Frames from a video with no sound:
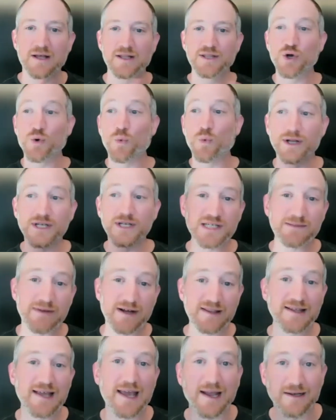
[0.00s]
The once a
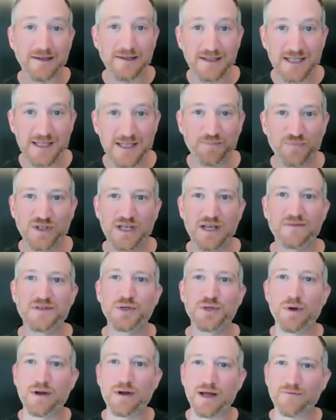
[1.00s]
month cadence gives
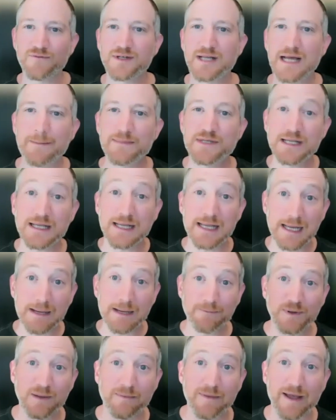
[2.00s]
you enough time to
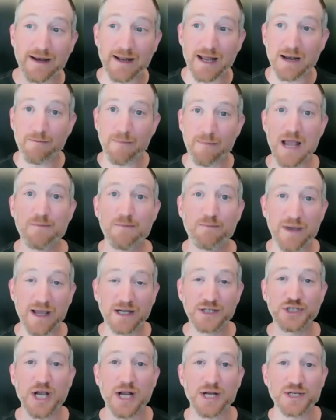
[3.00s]
implement and make
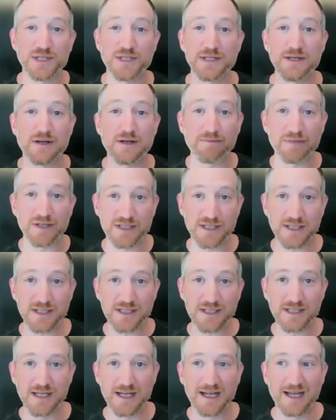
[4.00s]
big changes in your
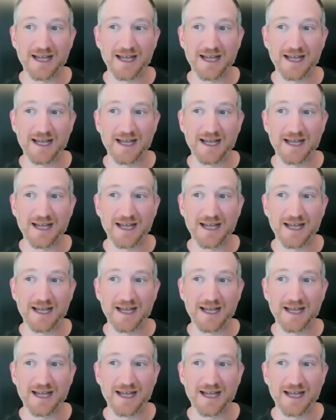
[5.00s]
business